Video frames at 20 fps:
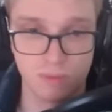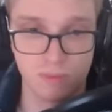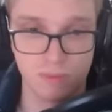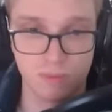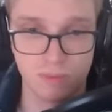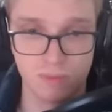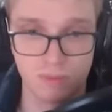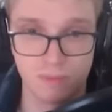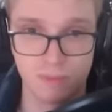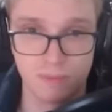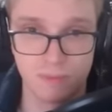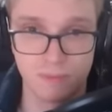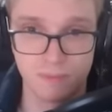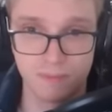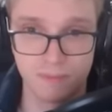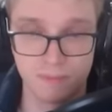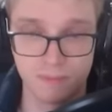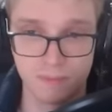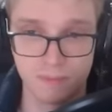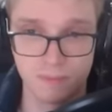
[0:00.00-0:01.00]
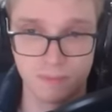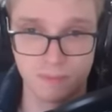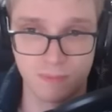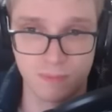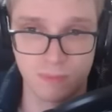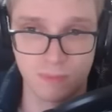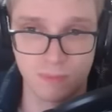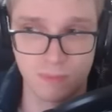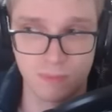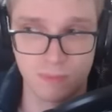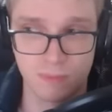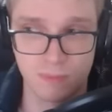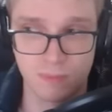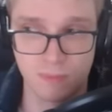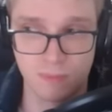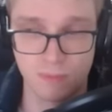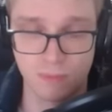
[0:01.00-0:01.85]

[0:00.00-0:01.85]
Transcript: [no speech]